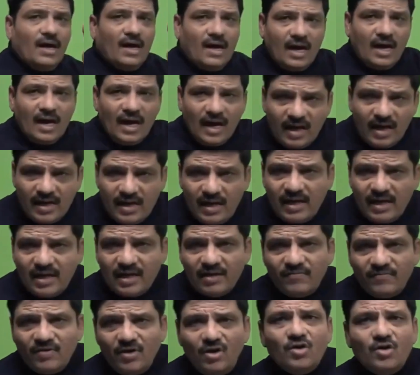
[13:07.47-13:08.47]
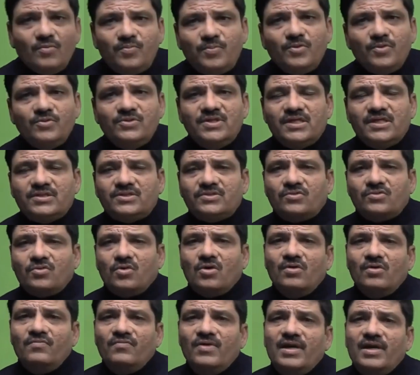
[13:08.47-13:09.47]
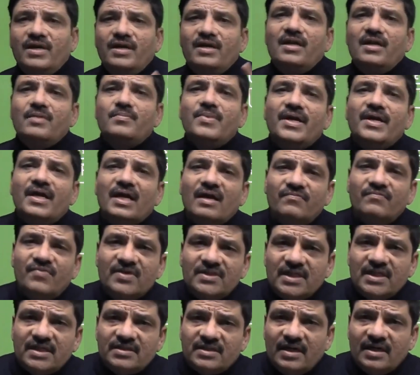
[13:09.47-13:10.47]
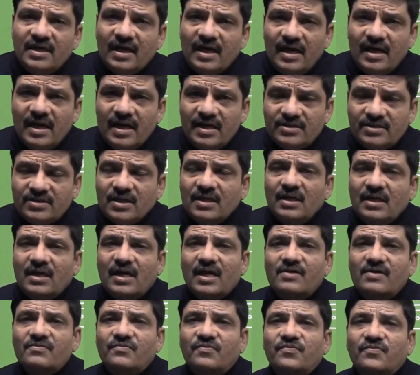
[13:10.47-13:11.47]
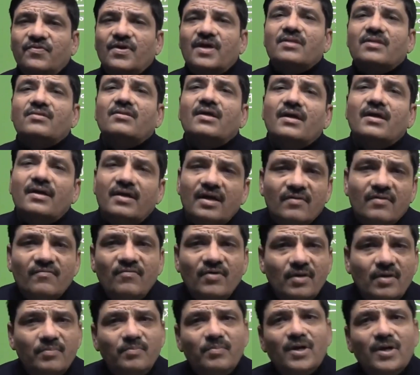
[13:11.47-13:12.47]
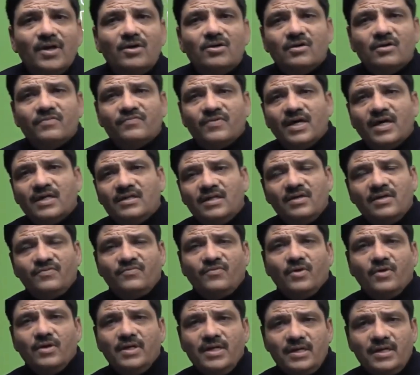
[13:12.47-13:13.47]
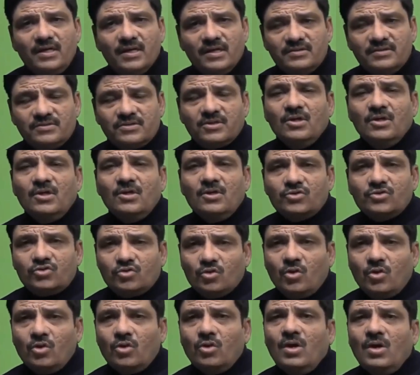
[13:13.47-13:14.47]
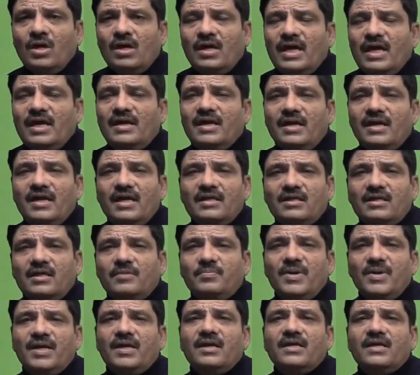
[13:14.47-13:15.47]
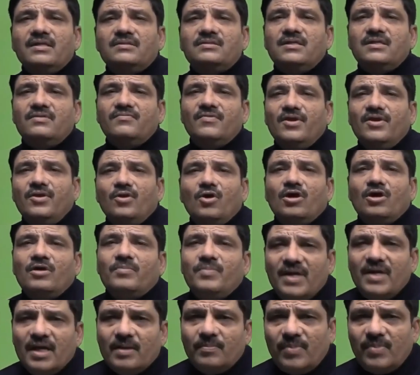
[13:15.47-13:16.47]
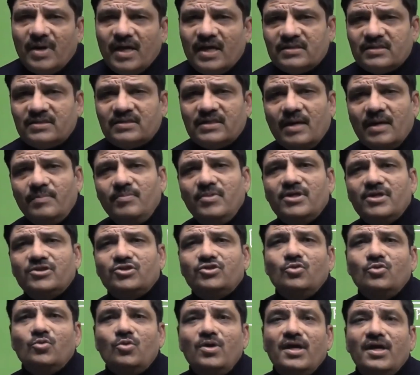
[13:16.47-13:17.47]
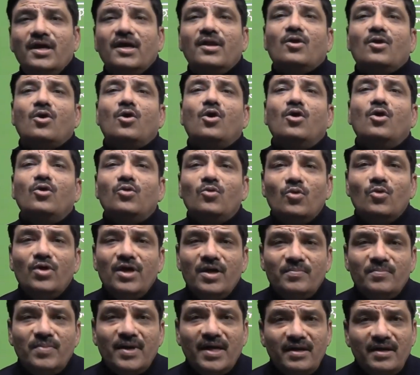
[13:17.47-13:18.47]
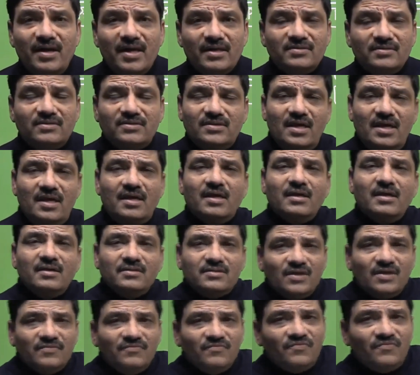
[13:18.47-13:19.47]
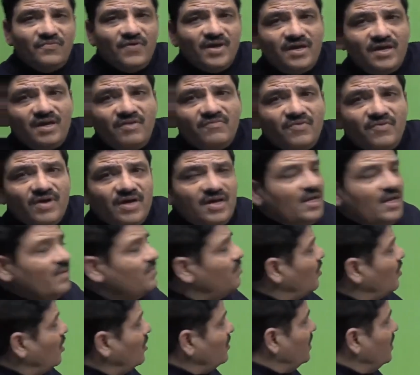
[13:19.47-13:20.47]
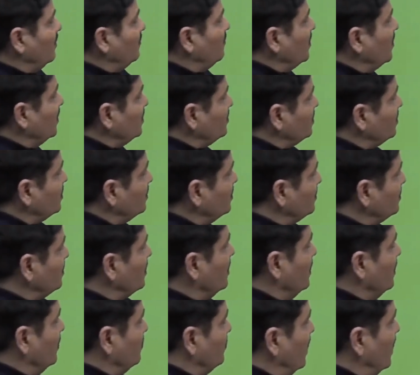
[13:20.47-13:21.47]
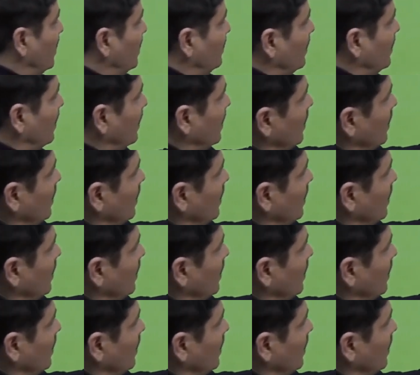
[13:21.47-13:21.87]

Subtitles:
a high level of progesterone will inhibit FSH and LH and further development of other follicles. So, another pregnancy will not be established during an ongoing pregnancy. Some very, very important functions that